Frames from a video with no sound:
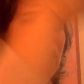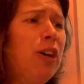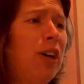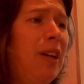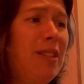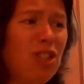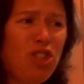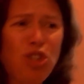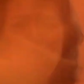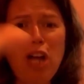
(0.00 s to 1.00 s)
could
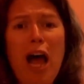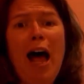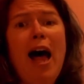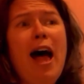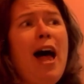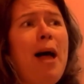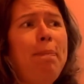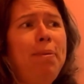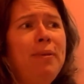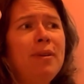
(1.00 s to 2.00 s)

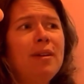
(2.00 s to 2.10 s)
stop!